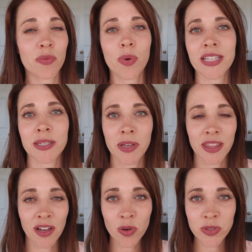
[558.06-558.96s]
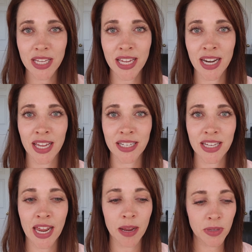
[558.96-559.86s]
recipe that goes in
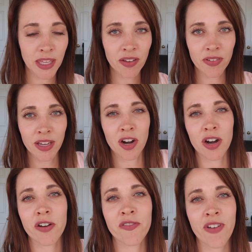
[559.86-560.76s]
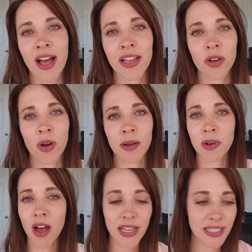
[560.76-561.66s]
it. And I'm giving her value. I'm
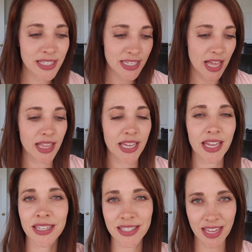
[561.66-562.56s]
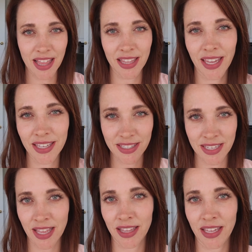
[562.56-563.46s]
not selling,
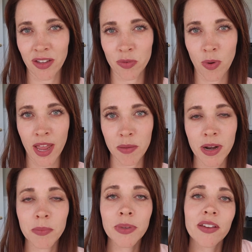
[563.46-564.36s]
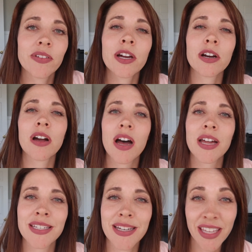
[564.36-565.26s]
right? But I'm giving her
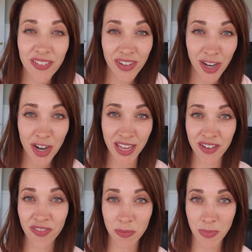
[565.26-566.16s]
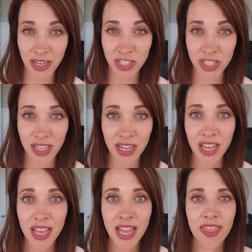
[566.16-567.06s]
content, giving her information
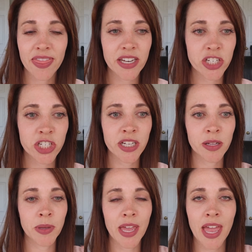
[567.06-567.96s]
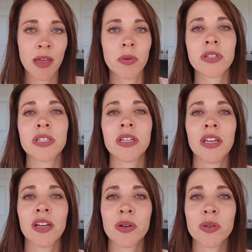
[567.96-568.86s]
that she'll be able to
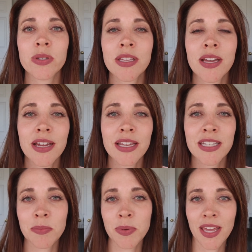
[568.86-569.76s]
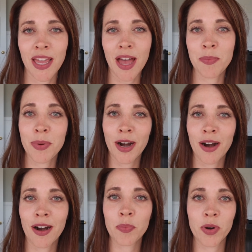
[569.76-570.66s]
use to be a
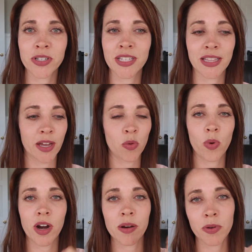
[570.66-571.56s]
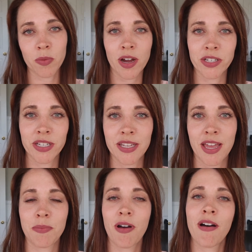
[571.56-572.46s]
better person, like where to put washi
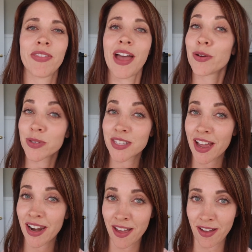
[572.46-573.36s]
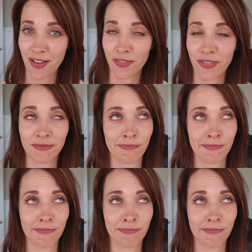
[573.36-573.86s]
tape on the outside of,